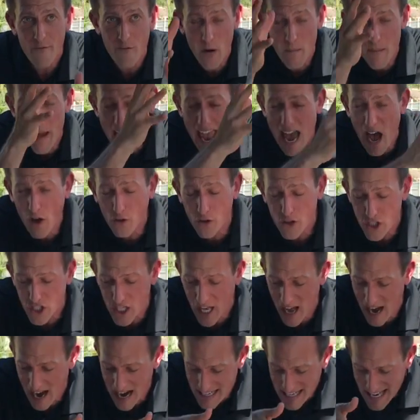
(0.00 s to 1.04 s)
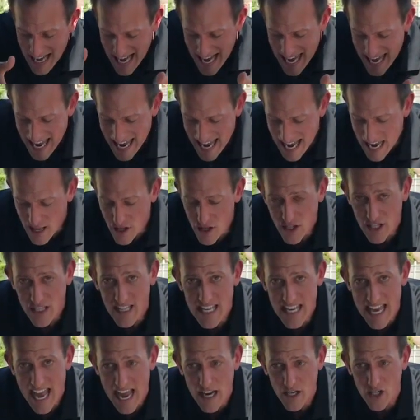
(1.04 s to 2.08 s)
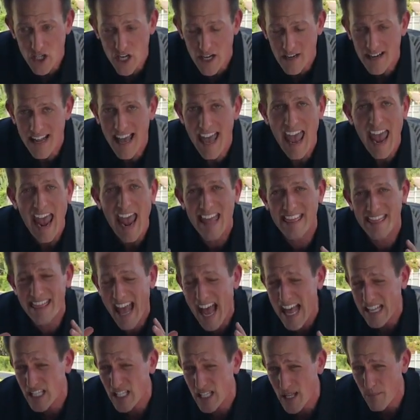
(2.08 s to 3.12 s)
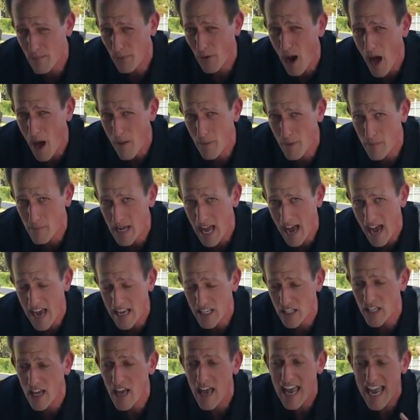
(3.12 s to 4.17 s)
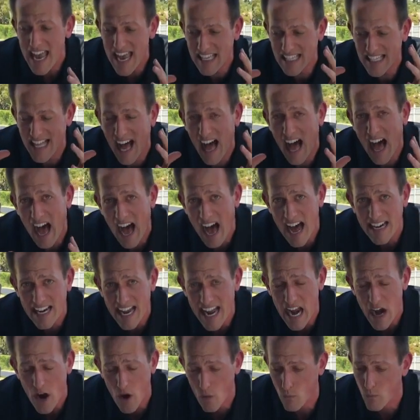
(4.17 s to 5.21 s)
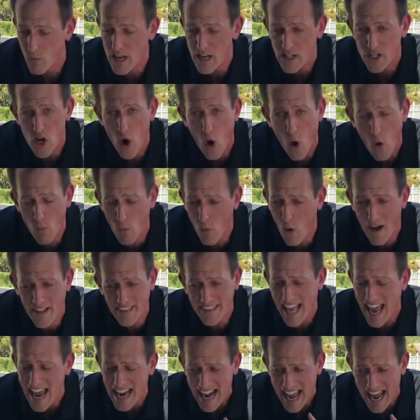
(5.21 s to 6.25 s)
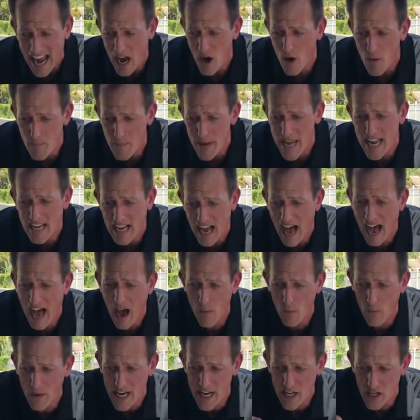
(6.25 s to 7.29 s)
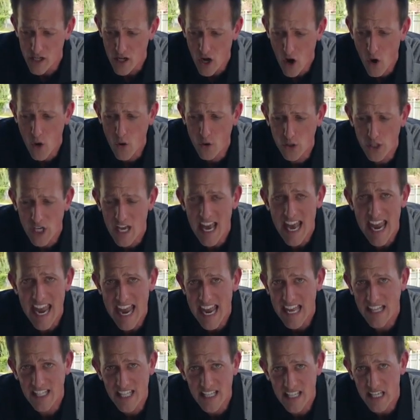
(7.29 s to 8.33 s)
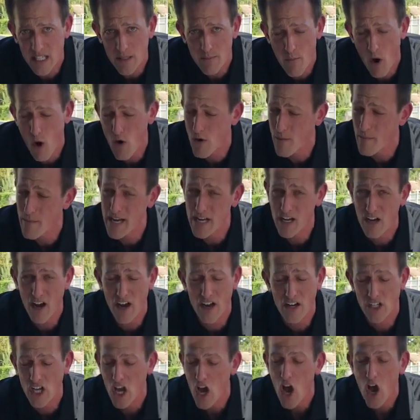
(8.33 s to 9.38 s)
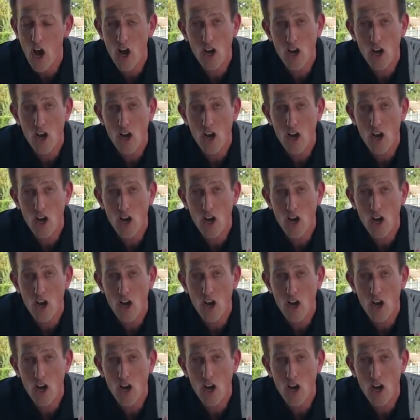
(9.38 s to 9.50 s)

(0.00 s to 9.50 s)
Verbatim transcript: from outside into the engine, and that's the problem, guys, is the hot air. We don't want that air being hot when it goes into this motor because